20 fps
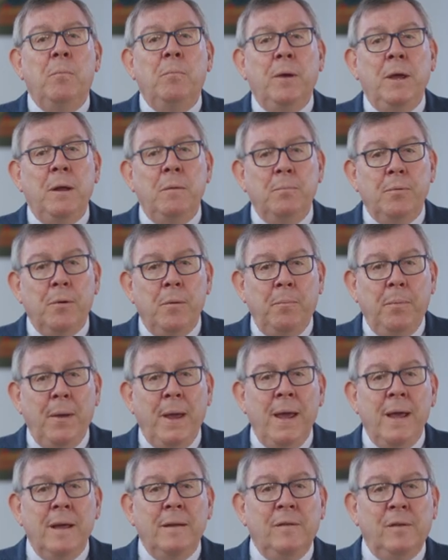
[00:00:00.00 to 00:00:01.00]
been
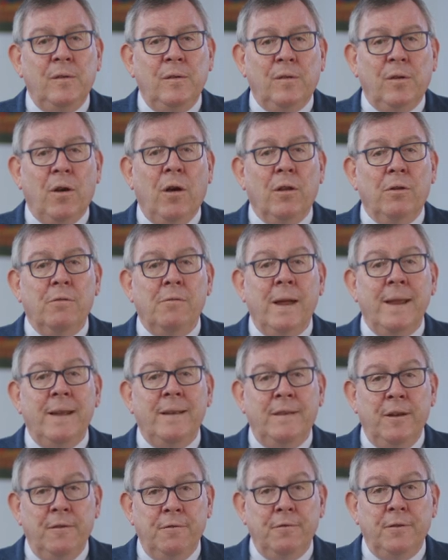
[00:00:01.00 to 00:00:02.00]
prepared to
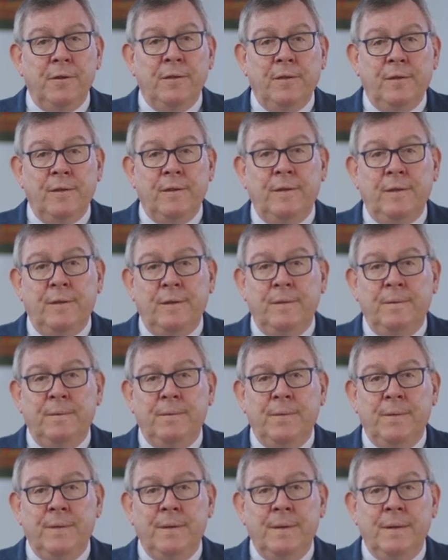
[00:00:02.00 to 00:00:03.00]
tolerate differences.
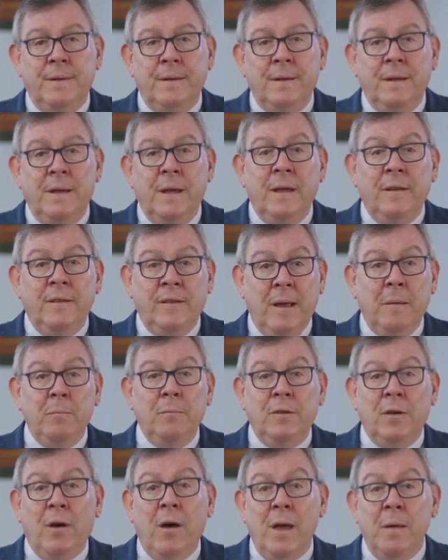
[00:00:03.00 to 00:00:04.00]

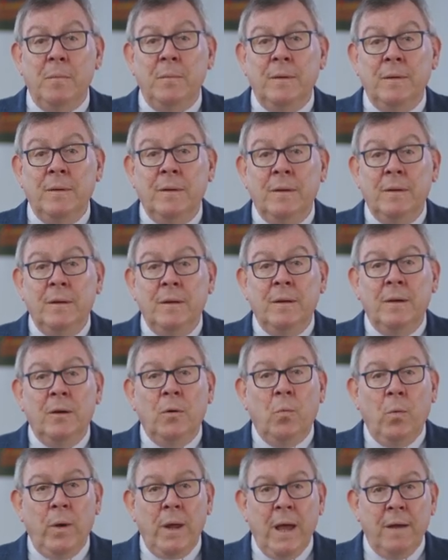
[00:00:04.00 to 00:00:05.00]
Sometimes,
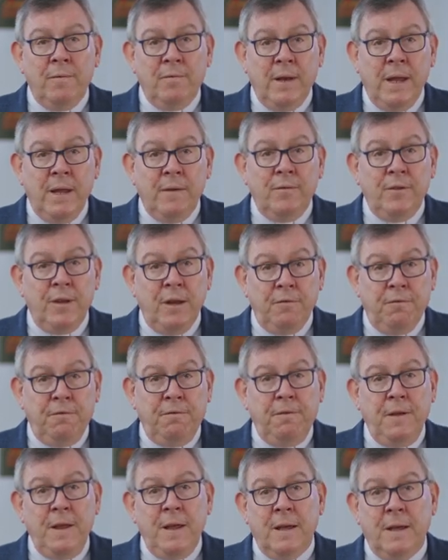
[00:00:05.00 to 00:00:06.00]
we have lived in
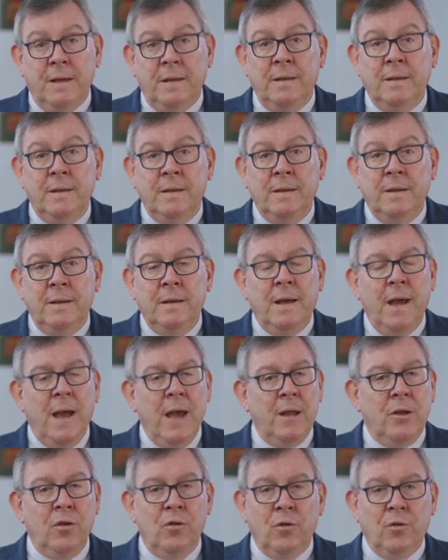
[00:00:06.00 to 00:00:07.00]
fear
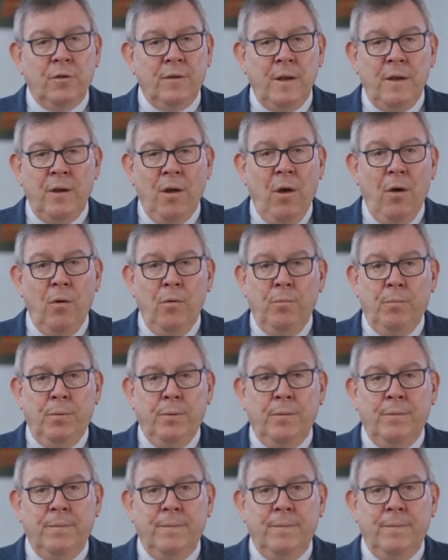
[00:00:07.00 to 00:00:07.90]
and not in hope.